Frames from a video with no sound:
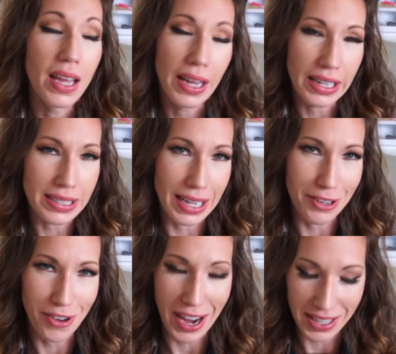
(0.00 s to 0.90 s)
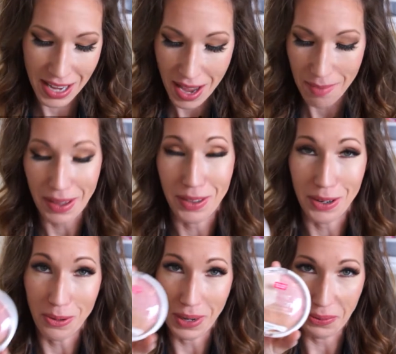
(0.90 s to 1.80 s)
I got sidetracked by the
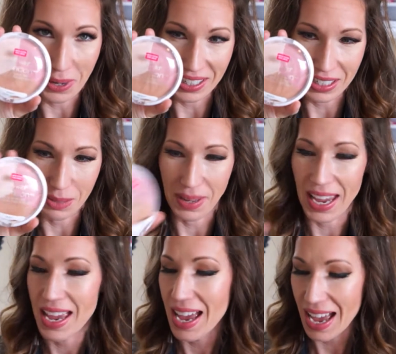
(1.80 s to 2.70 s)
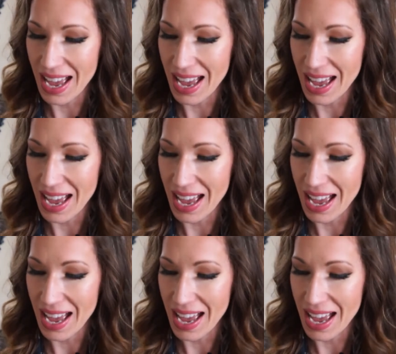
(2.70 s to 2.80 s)
new Wet n Wild display.